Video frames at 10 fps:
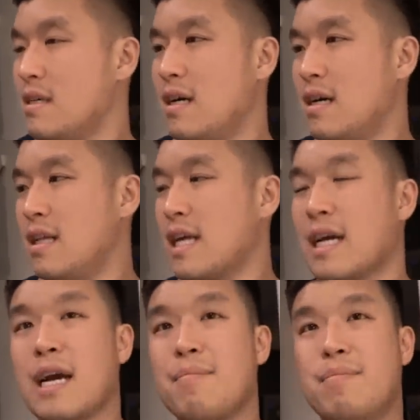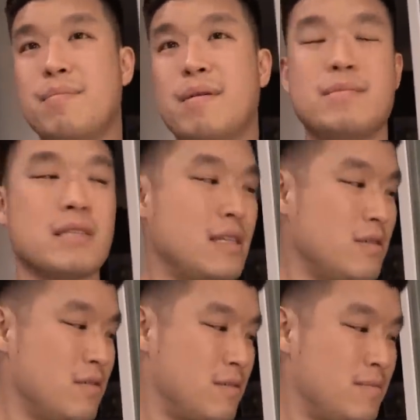Like I got bit by a
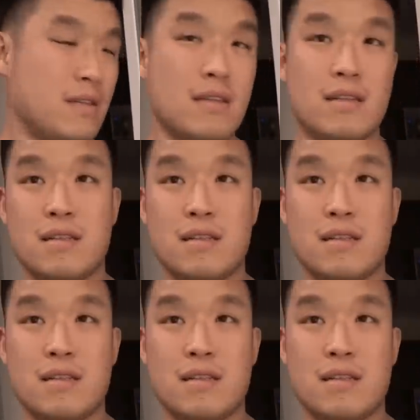mosquito or something. Do